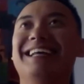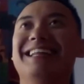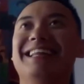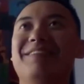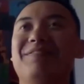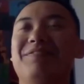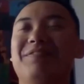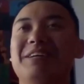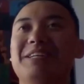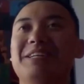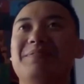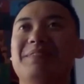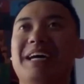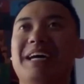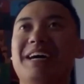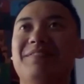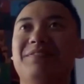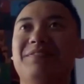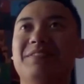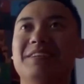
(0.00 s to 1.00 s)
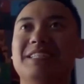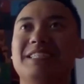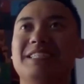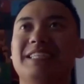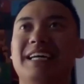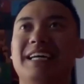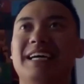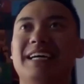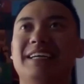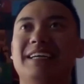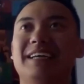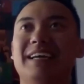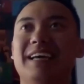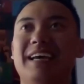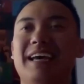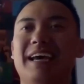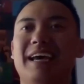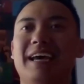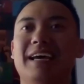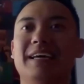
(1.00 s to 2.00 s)
that freaked me out for a sec.
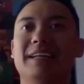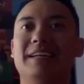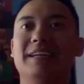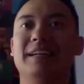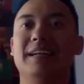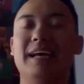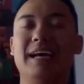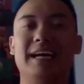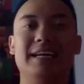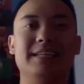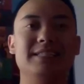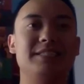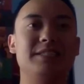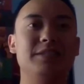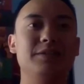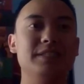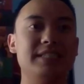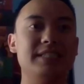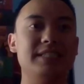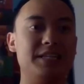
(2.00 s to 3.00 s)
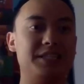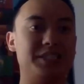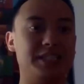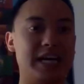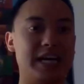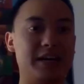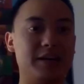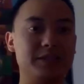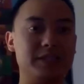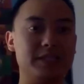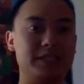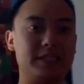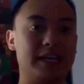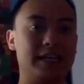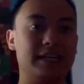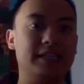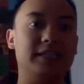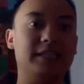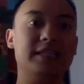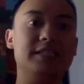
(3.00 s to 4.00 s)
And as soon as that shadow just
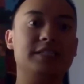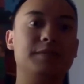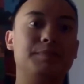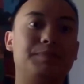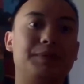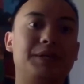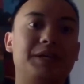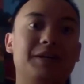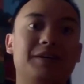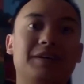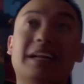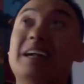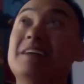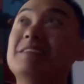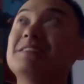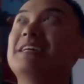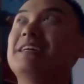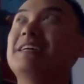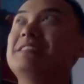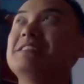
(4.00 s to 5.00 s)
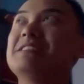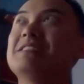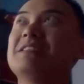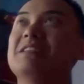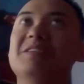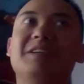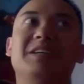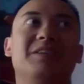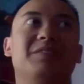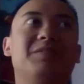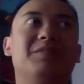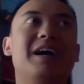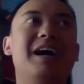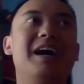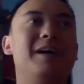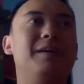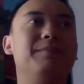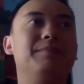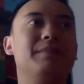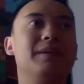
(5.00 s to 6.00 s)
kind of disappeared and I was like just looking
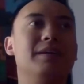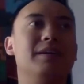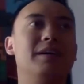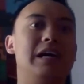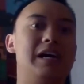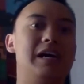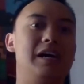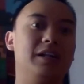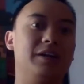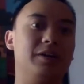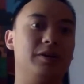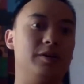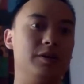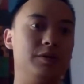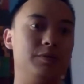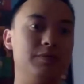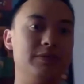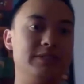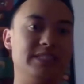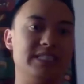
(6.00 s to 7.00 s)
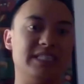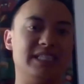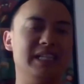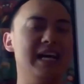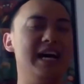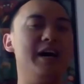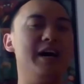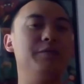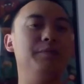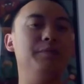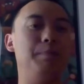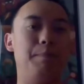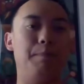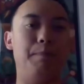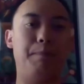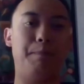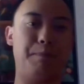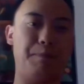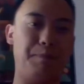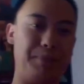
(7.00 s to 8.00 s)
around, all I heard was this loud
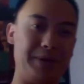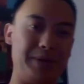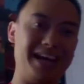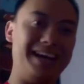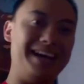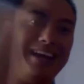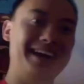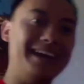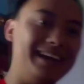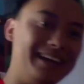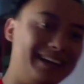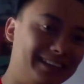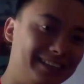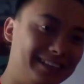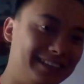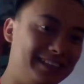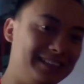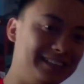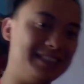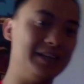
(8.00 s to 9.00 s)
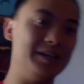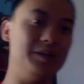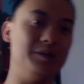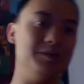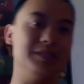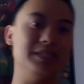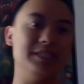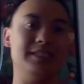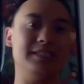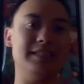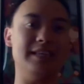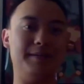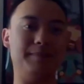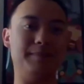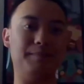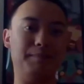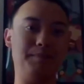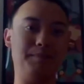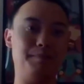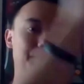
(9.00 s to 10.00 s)
bang. So it was just like,
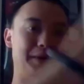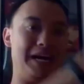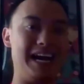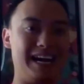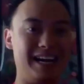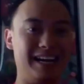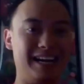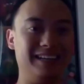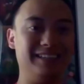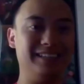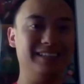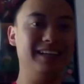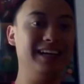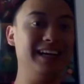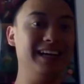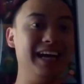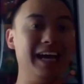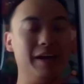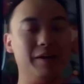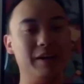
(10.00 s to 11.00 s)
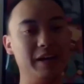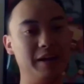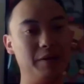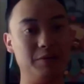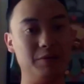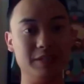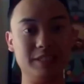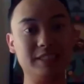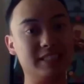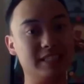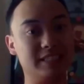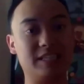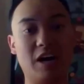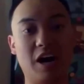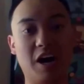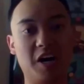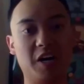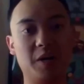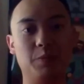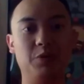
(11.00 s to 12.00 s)
bah! And it was just
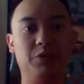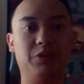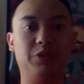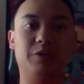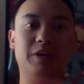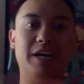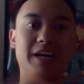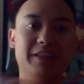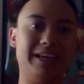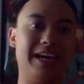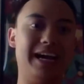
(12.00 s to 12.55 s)
audible throughout